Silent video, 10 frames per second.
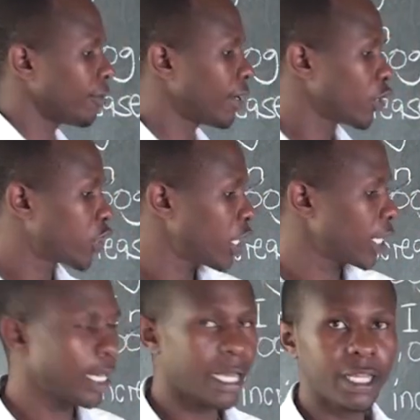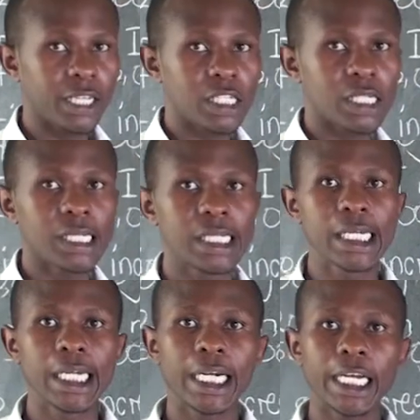everything like this,
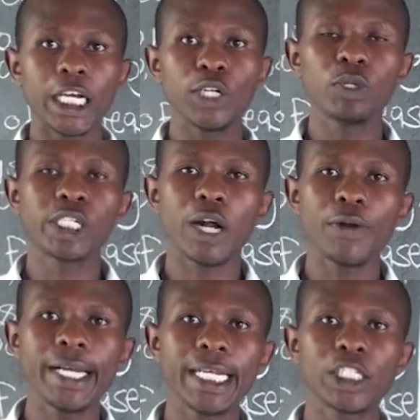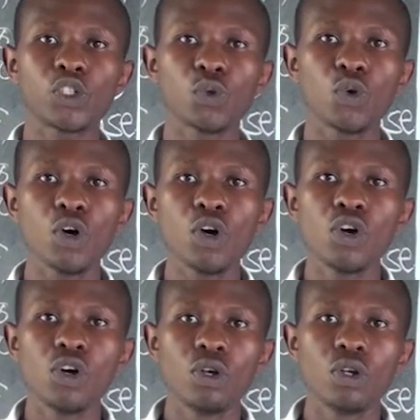then we shall need to